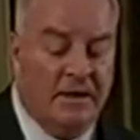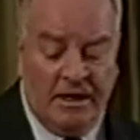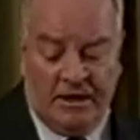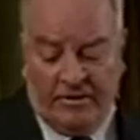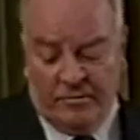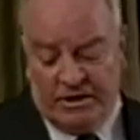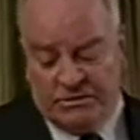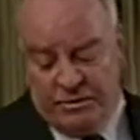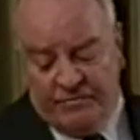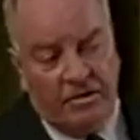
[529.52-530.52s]
In other
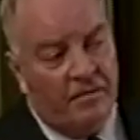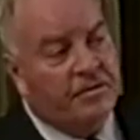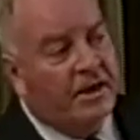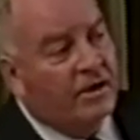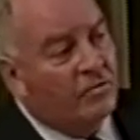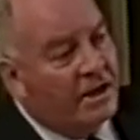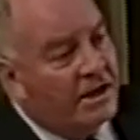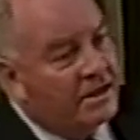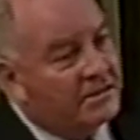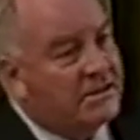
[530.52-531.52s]
words, we've got the
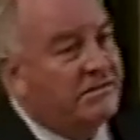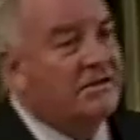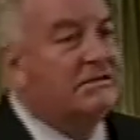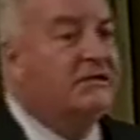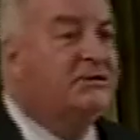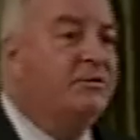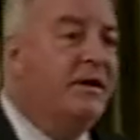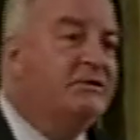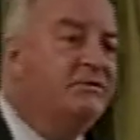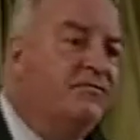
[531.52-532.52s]
ingredients in this
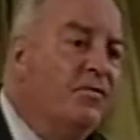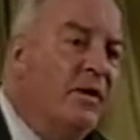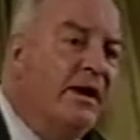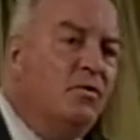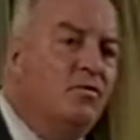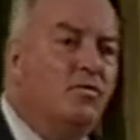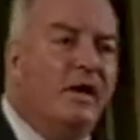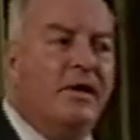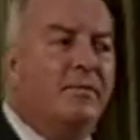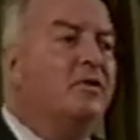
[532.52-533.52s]
situation for
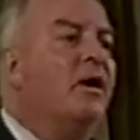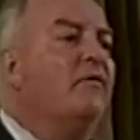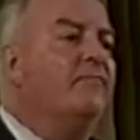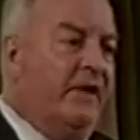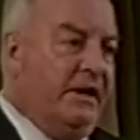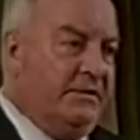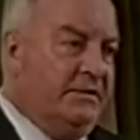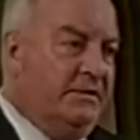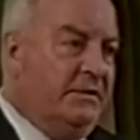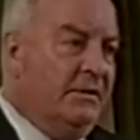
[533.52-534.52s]
incredible conflict,
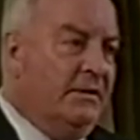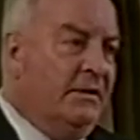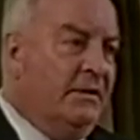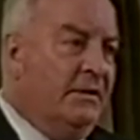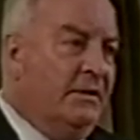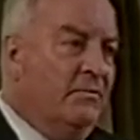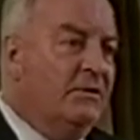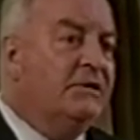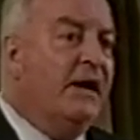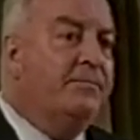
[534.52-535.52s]

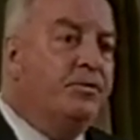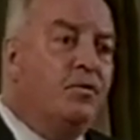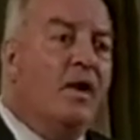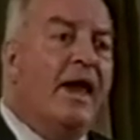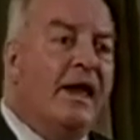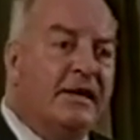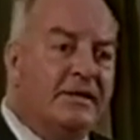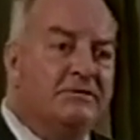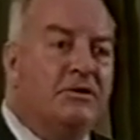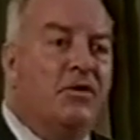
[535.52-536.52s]
which I pray
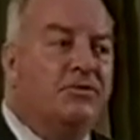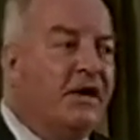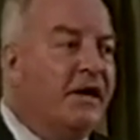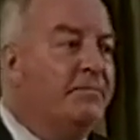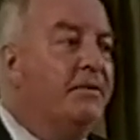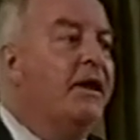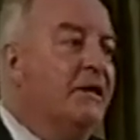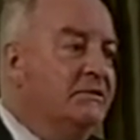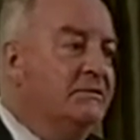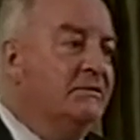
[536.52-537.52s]
does not take
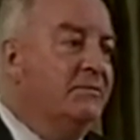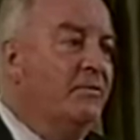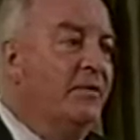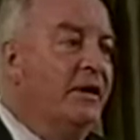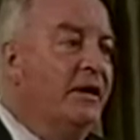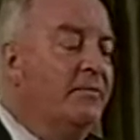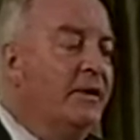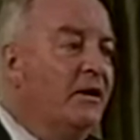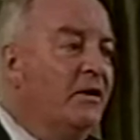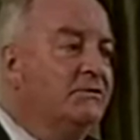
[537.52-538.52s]
place, but we need to
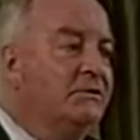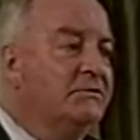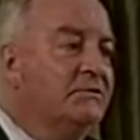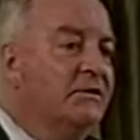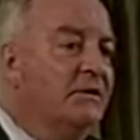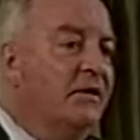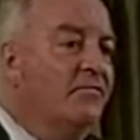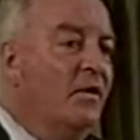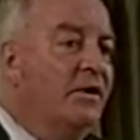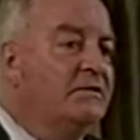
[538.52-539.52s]
be conscious of
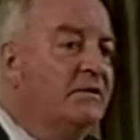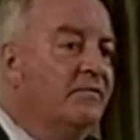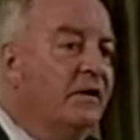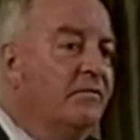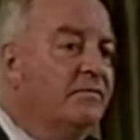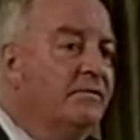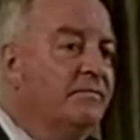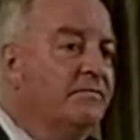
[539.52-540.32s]
what is involved.